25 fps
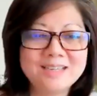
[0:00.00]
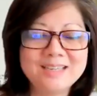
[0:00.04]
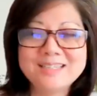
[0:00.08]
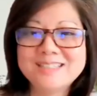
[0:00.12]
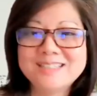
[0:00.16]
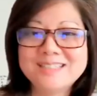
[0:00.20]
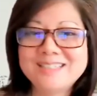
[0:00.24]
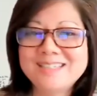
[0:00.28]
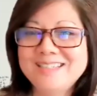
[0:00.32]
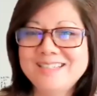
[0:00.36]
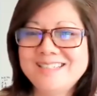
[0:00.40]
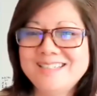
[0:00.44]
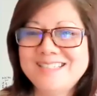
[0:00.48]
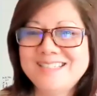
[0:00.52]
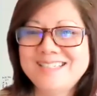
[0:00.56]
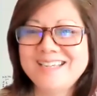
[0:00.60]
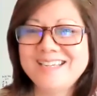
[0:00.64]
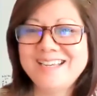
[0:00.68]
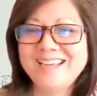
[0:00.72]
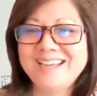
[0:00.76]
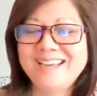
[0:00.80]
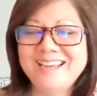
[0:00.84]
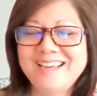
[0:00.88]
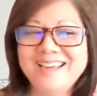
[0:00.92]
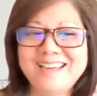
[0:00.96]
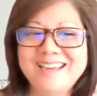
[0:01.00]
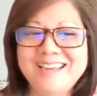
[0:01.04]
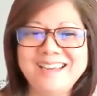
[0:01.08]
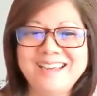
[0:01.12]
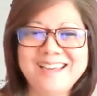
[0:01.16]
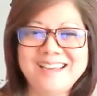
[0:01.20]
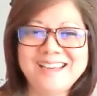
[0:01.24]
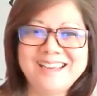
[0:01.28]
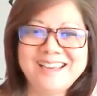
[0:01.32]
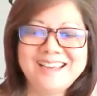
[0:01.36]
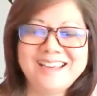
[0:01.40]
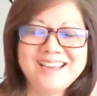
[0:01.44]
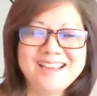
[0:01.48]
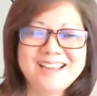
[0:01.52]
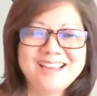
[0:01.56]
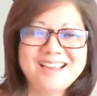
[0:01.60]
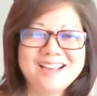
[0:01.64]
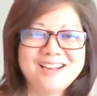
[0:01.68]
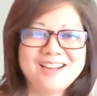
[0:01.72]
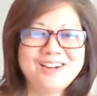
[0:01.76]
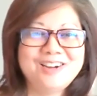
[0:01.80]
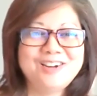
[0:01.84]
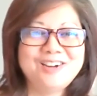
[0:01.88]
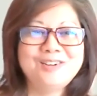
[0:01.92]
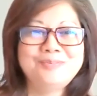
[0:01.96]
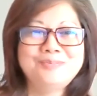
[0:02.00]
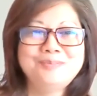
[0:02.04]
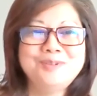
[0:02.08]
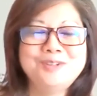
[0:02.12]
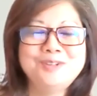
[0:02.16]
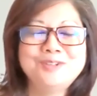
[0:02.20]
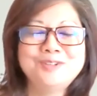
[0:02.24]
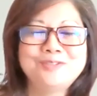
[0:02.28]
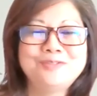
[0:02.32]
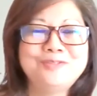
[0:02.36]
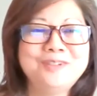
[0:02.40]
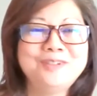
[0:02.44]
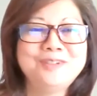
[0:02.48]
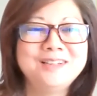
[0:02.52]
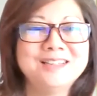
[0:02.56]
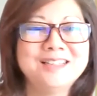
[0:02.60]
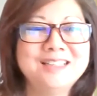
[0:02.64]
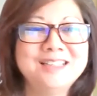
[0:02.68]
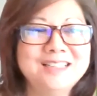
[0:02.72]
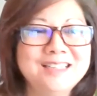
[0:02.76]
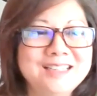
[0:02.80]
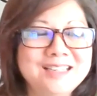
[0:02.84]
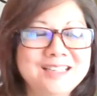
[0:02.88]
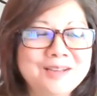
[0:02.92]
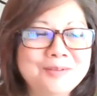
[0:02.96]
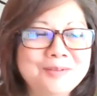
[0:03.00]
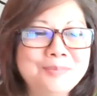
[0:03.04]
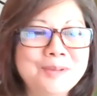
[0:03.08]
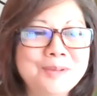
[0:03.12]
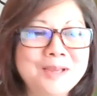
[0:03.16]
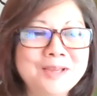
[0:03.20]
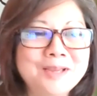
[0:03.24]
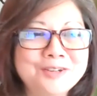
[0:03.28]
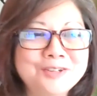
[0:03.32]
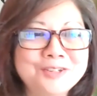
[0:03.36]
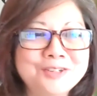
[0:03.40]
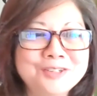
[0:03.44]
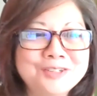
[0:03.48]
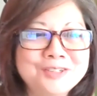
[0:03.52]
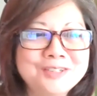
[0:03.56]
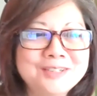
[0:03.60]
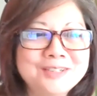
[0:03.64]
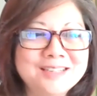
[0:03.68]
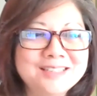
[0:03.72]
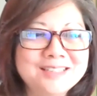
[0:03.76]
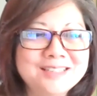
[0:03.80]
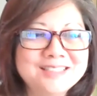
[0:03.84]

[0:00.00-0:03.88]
today. Hope you're feeling better.